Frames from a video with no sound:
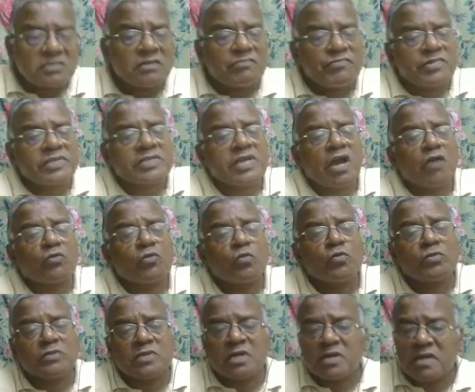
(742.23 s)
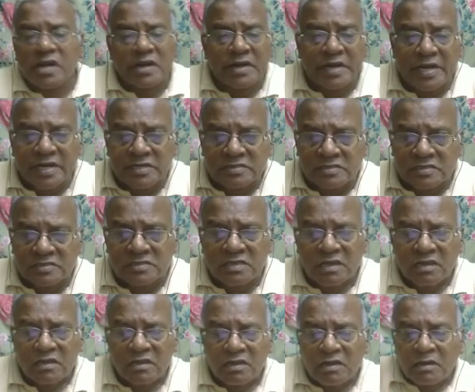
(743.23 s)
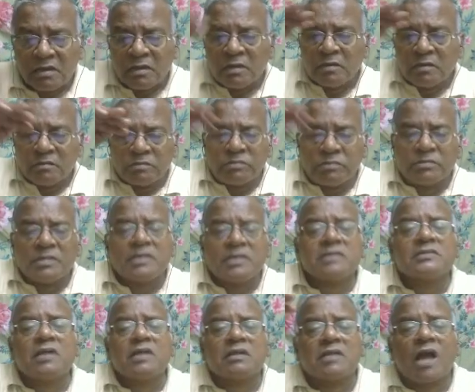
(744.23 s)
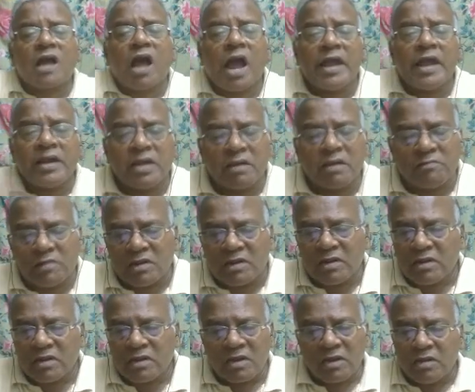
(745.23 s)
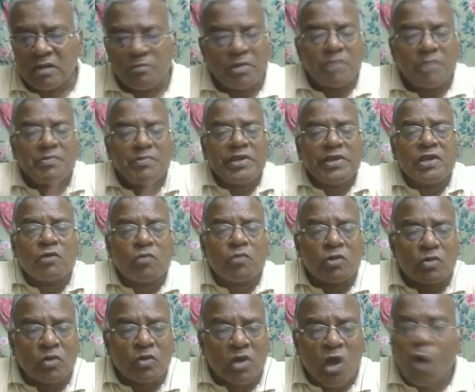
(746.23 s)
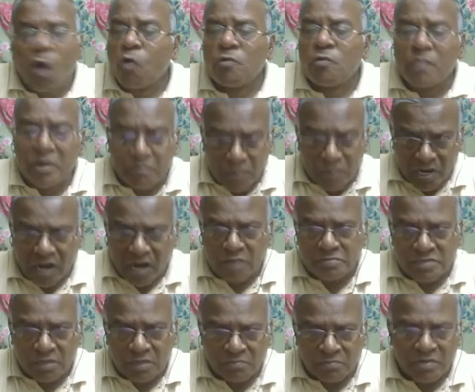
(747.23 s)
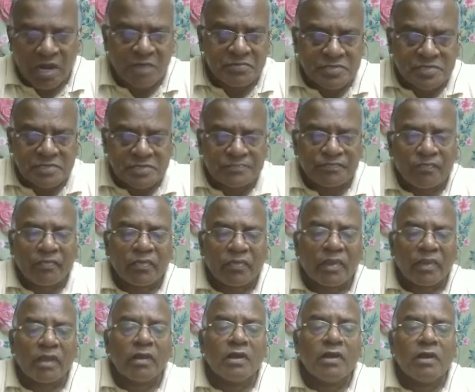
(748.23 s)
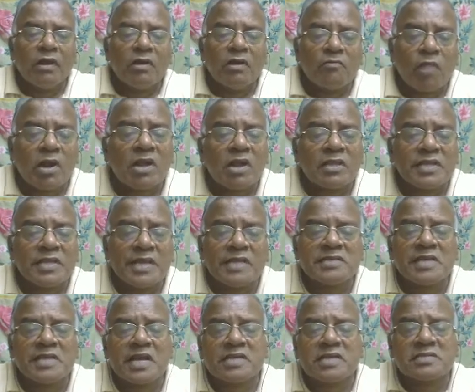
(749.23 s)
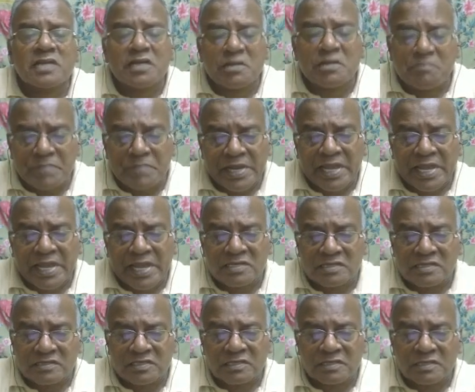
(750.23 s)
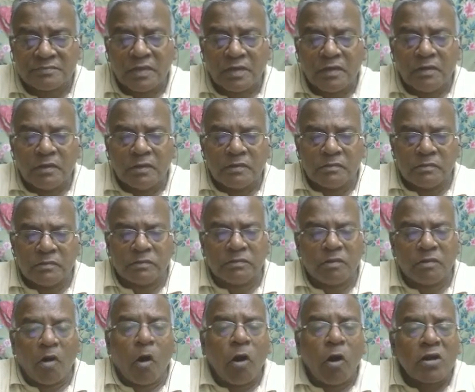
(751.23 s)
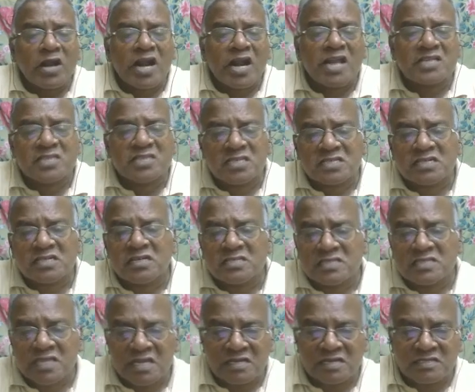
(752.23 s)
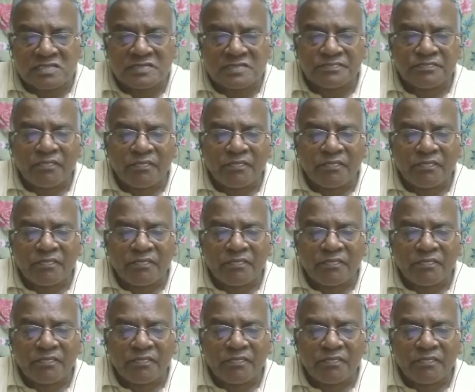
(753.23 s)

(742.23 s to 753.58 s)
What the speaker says: which have rules and regulations. It is at the high level, maybe equal to government perhaps sometimes. What are the educational implications? Organizational skills.